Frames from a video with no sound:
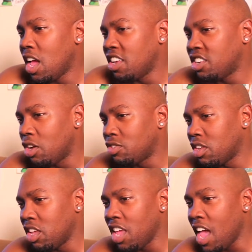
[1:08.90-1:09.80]
And she
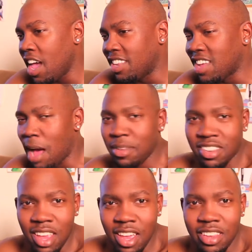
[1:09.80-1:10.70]
goes, yeah, it's common
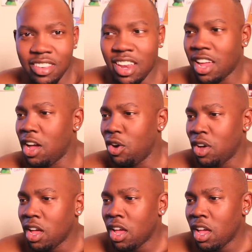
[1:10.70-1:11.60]
sense. And I
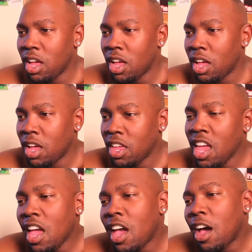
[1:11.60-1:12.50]
go,
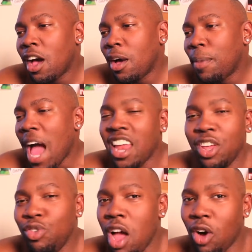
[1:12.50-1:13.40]
yeah, but how
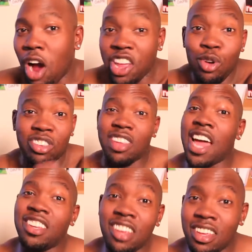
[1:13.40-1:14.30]
do you know? Are you a
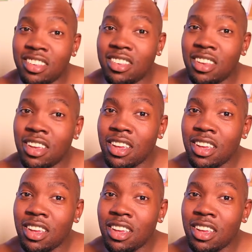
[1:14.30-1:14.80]
scientist?